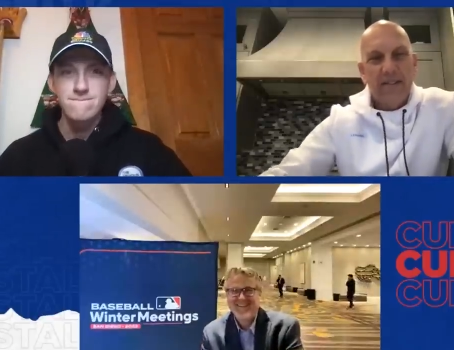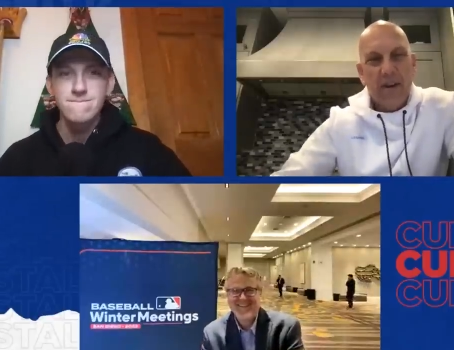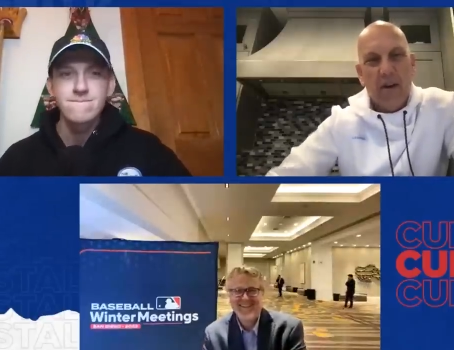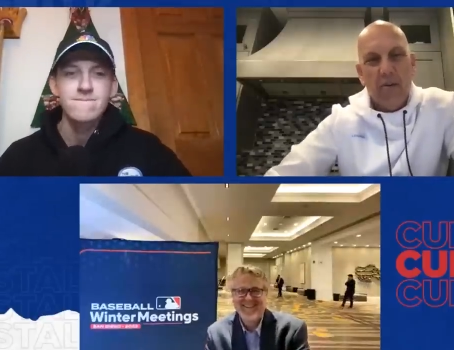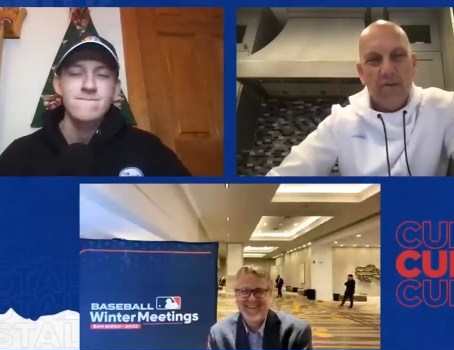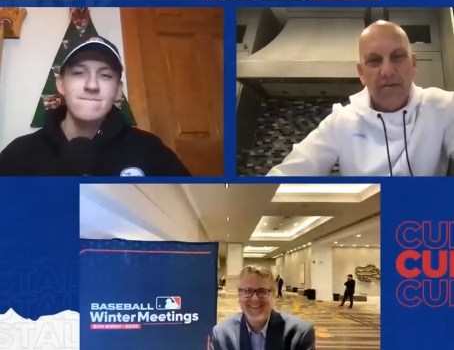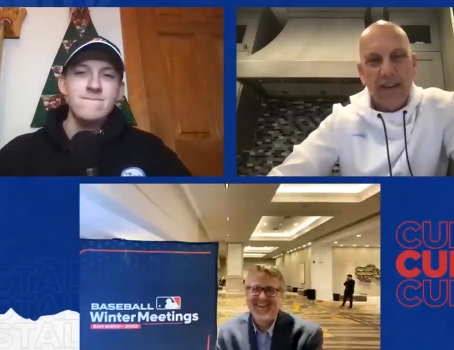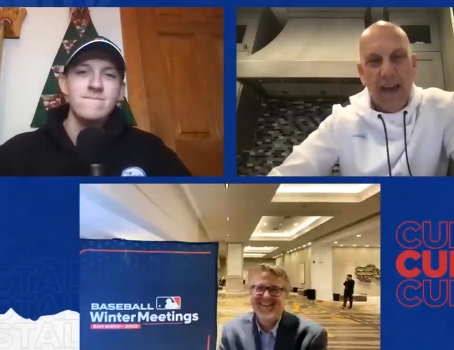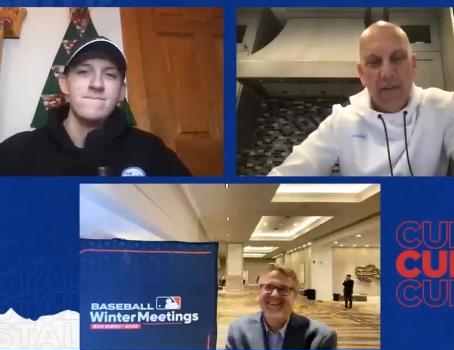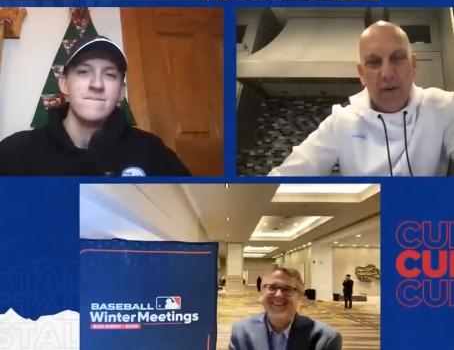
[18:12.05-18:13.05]
Speaker 1: So
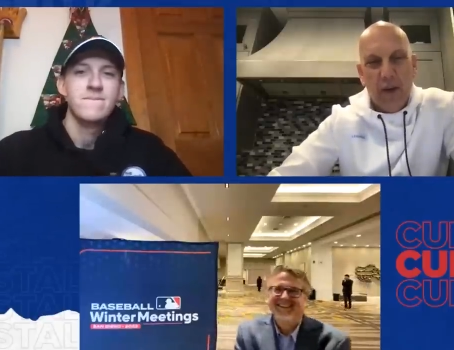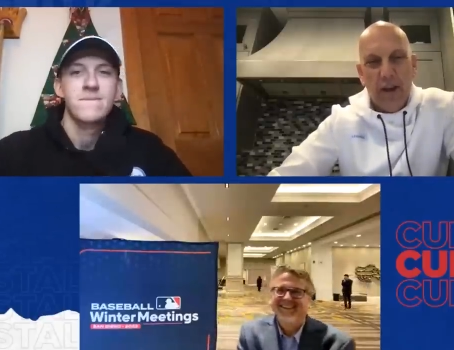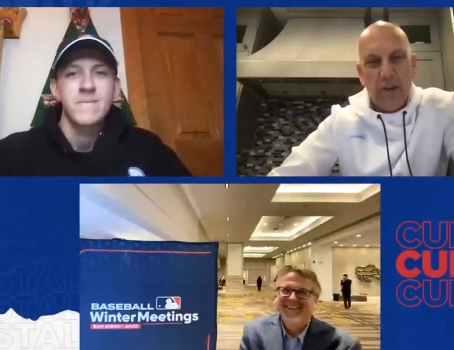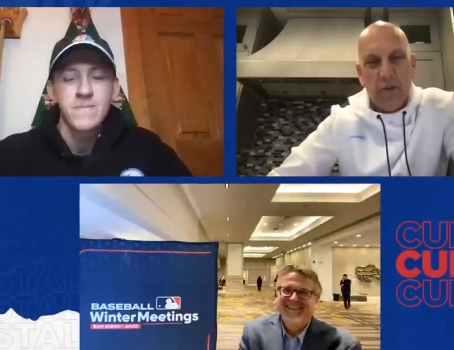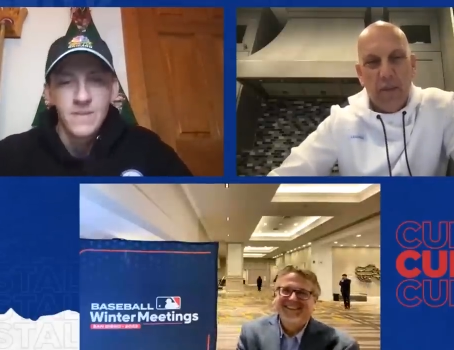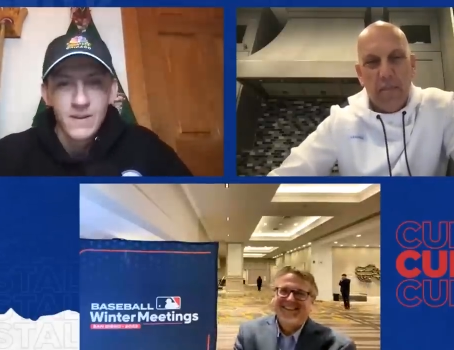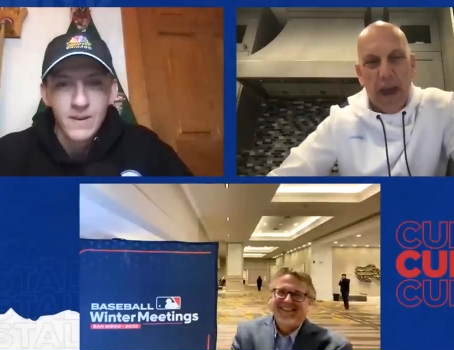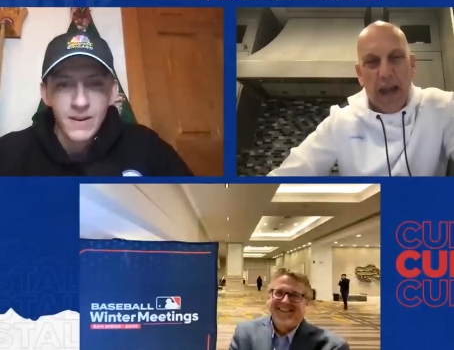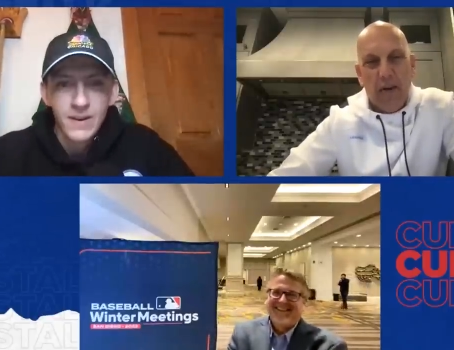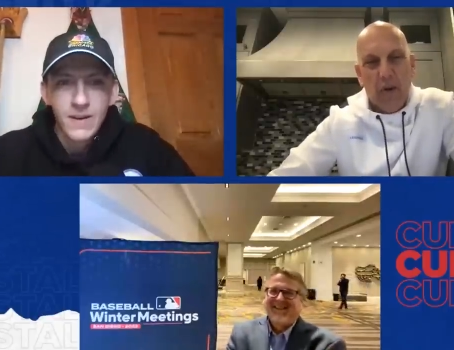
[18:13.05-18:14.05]
have a great trip
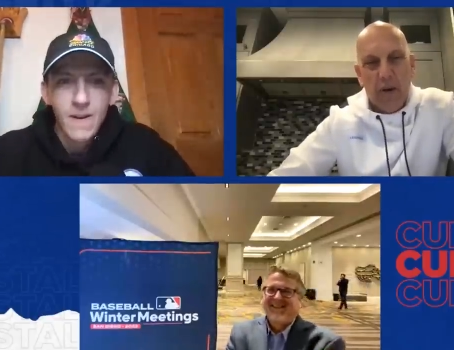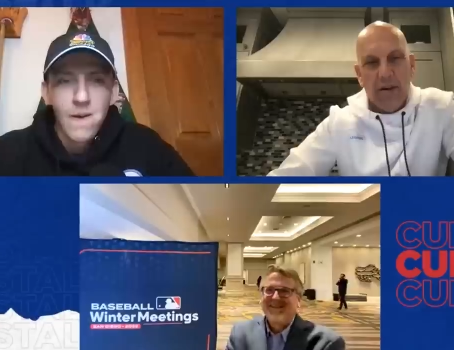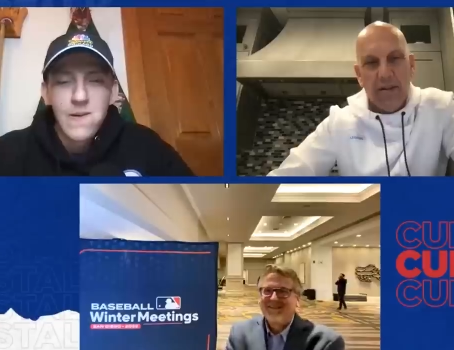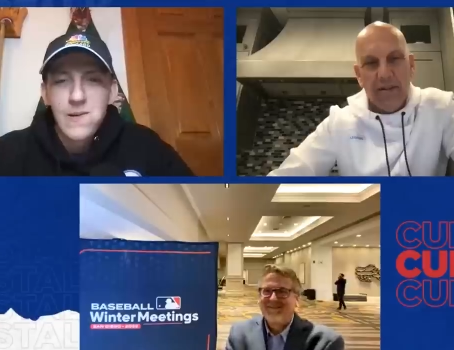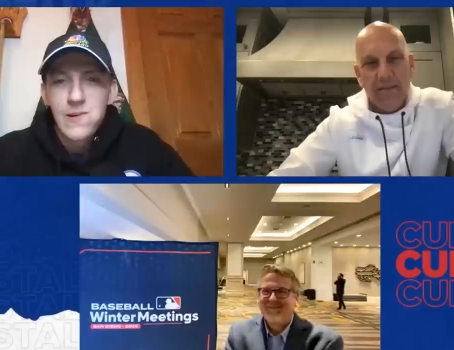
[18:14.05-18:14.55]
back, Gordon.